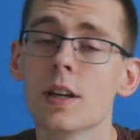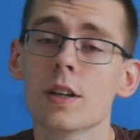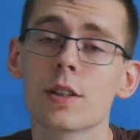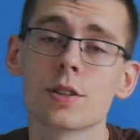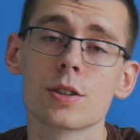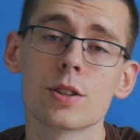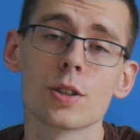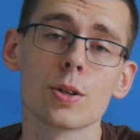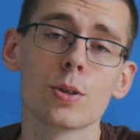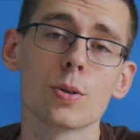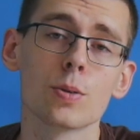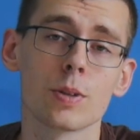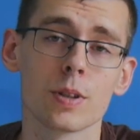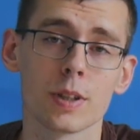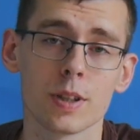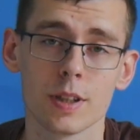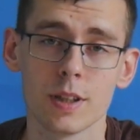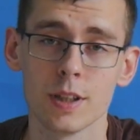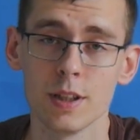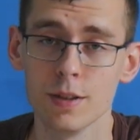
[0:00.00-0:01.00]
So,
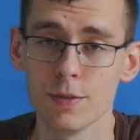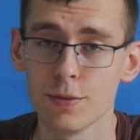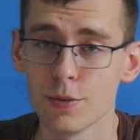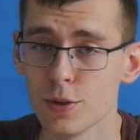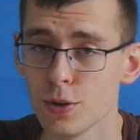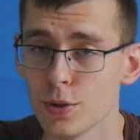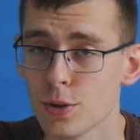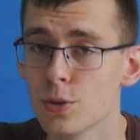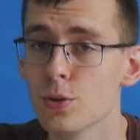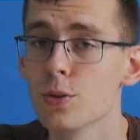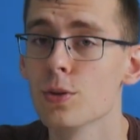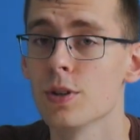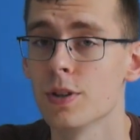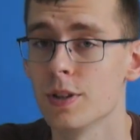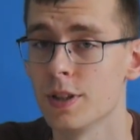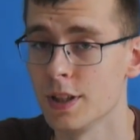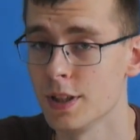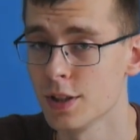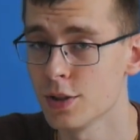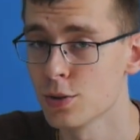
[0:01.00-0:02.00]
if you
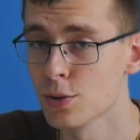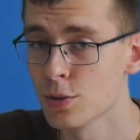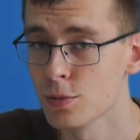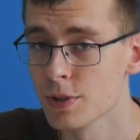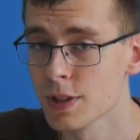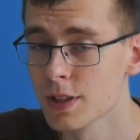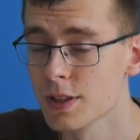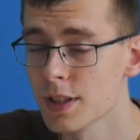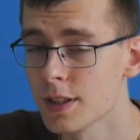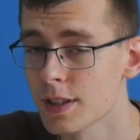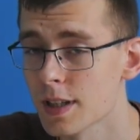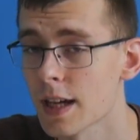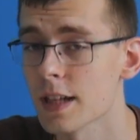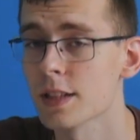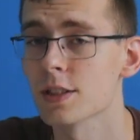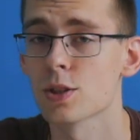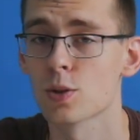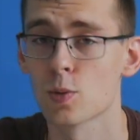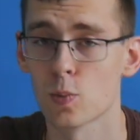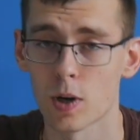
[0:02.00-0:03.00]
need to read the
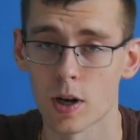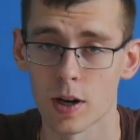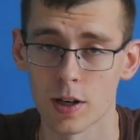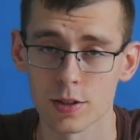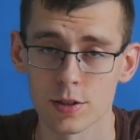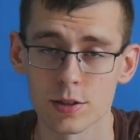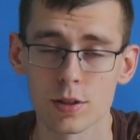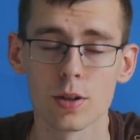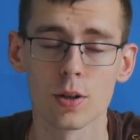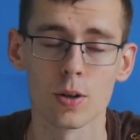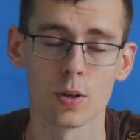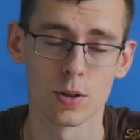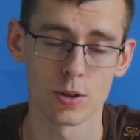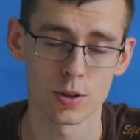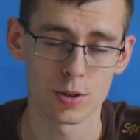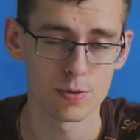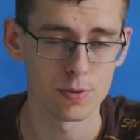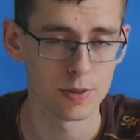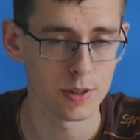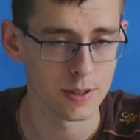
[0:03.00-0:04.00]
text twice or
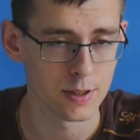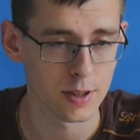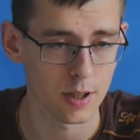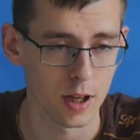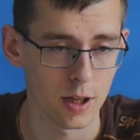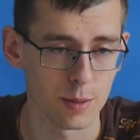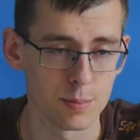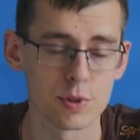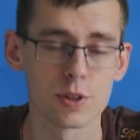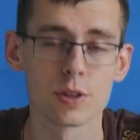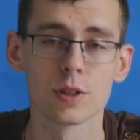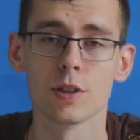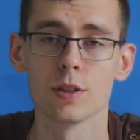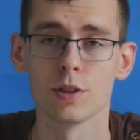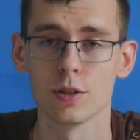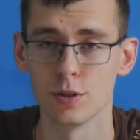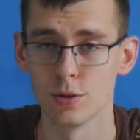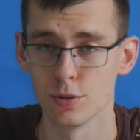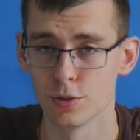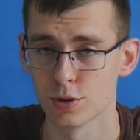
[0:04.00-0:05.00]
3 times,
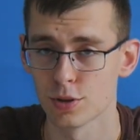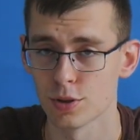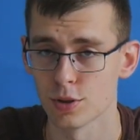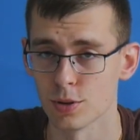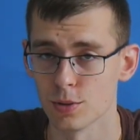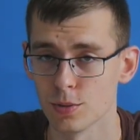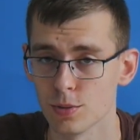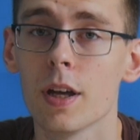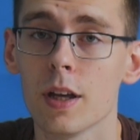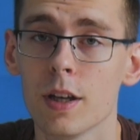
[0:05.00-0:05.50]
do so.